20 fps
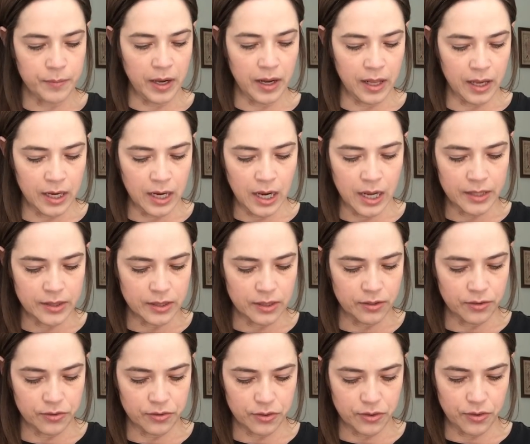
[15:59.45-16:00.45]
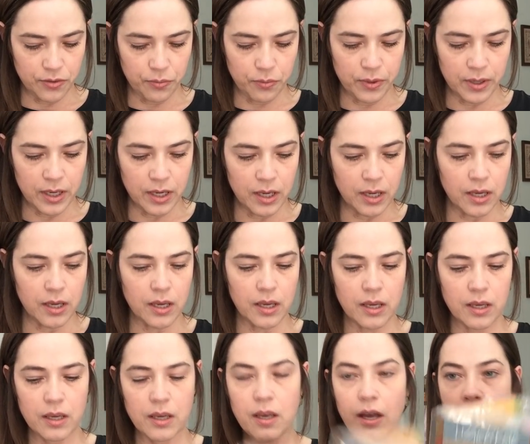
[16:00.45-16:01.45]
I got the
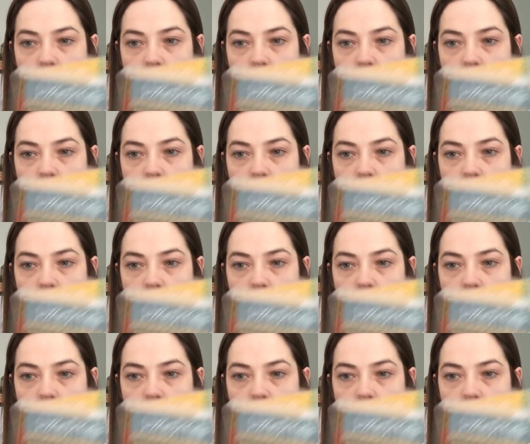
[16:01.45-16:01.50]
3